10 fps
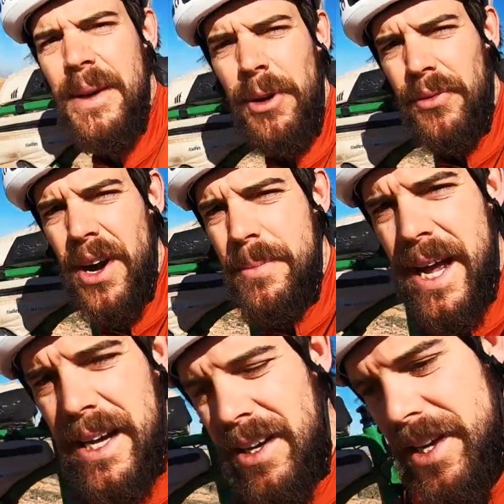in my frame
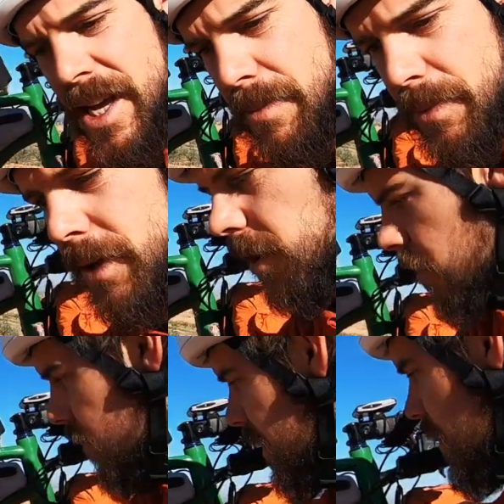bag, I keep
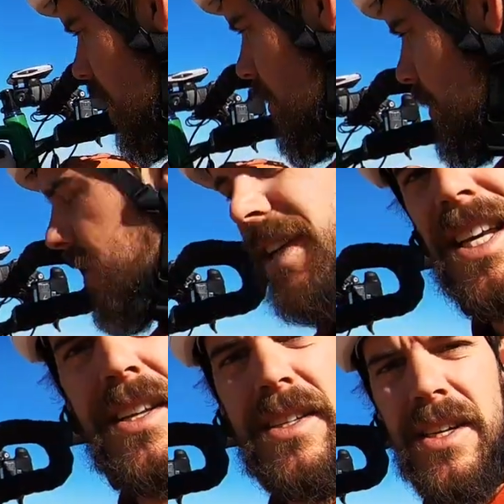clothing that I'm going to
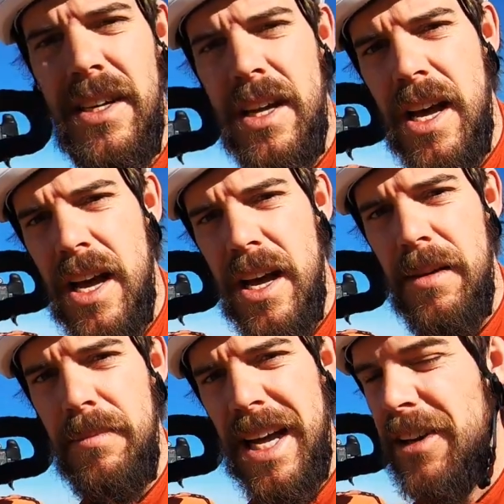need
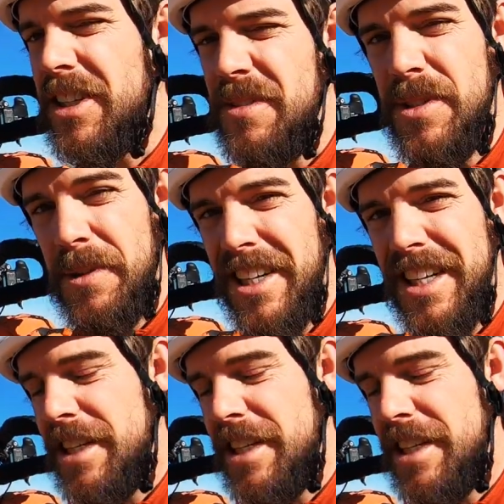um, and items I'm going